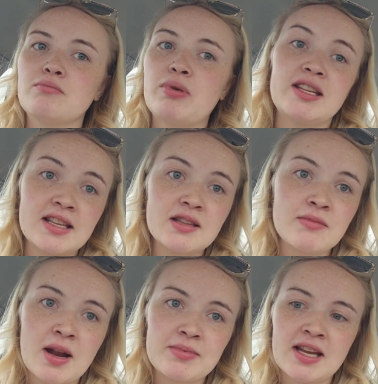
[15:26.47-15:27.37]
But I sent
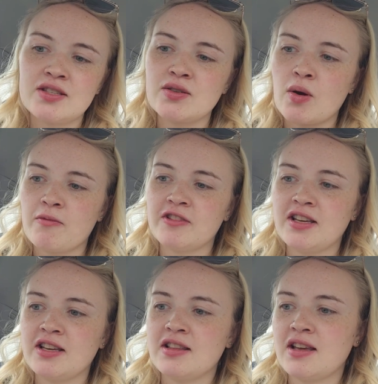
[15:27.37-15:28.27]
them an update, so
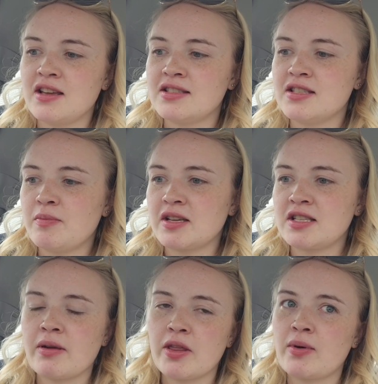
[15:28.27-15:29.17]
hopefully they can still pick
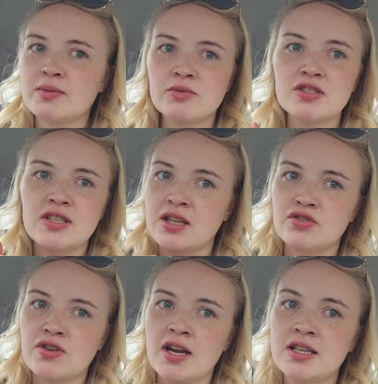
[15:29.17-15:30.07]
us up. Otherwise, we'll just take
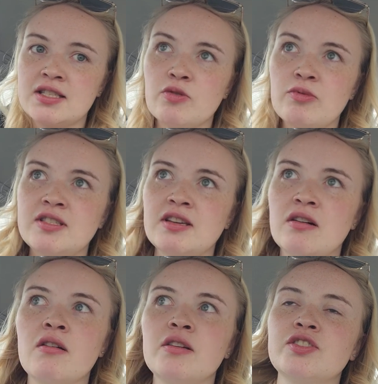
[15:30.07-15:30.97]
the train. It's no big
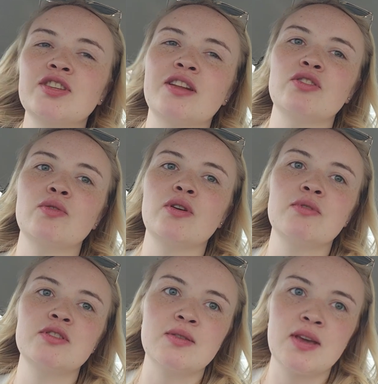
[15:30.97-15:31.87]
deal. It's just kind of
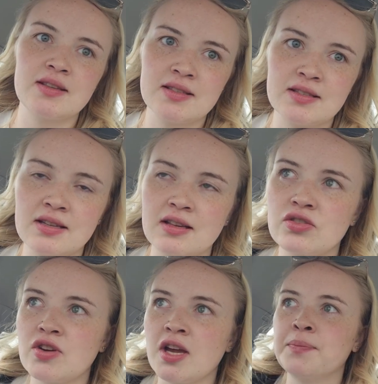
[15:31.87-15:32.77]
annoying just suitcases to take
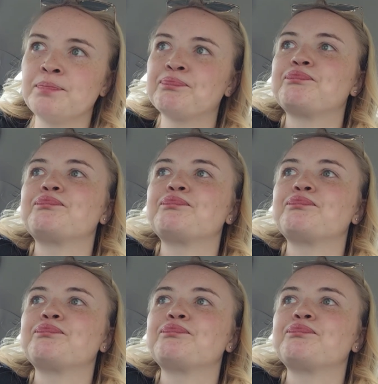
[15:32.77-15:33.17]
the train.